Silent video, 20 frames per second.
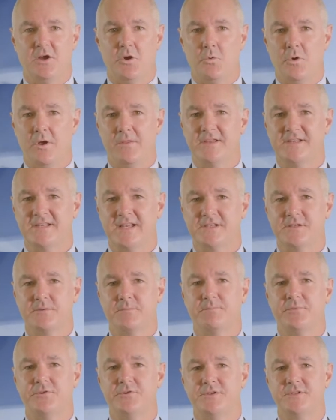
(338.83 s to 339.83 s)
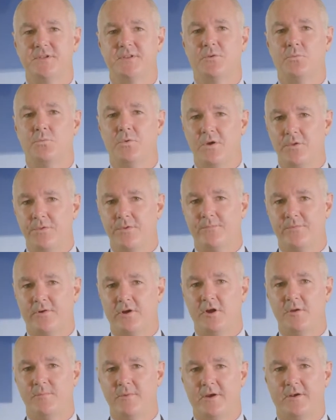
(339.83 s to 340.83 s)
While this hasn't boosted the wealth of
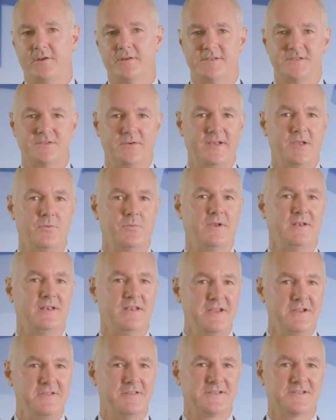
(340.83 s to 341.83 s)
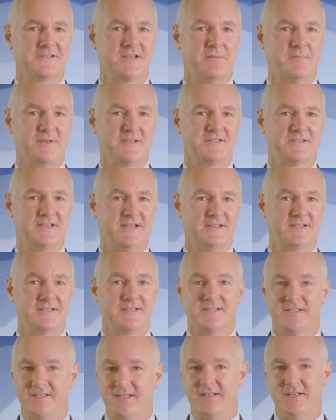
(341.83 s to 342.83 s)
homeowners to anywhere near the same extent as
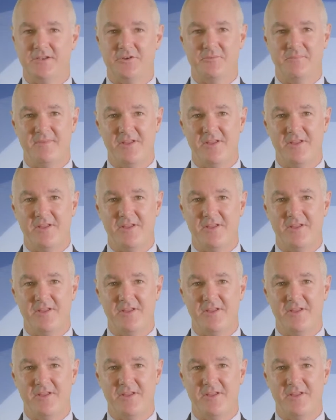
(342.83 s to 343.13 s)
Sydney or